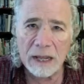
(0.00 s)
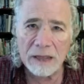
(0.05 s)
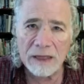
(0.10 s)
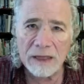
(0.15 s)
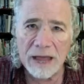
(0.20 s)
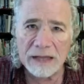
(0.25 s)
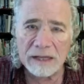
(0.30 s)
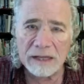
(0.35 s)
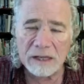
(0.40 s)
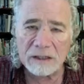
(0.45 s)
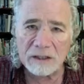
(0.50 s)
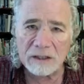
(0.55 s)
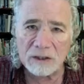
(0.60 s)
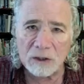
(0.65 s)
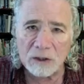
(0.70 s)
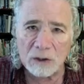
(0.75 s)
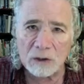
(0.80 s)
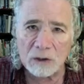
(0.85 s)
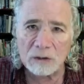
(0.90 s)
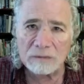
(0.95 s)
that
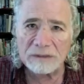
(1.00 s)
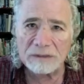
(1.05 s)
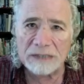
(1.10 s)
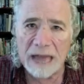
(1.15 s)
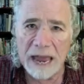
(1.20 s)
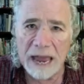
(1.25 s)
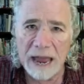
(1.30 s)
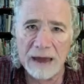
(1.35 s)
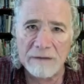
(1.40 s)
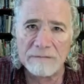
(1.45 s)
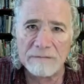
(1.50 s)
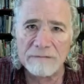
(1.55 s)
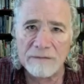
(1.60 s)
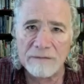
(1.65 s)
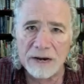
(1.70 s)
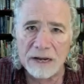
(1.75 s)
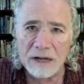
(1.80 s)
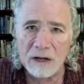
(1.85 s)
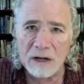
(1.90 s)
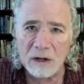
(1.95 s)
deserves
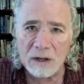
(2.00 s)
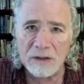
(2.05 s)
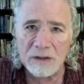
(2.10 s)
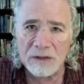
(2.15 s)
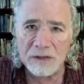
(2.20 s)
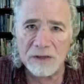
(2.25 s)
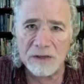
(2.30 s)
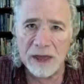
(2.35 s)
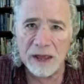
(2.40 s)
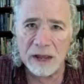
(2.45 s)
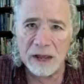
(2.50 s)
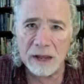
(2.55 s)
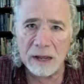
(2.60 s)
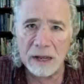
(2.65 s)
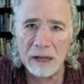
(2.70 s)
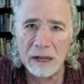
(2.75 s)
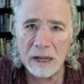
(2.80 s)
every good thing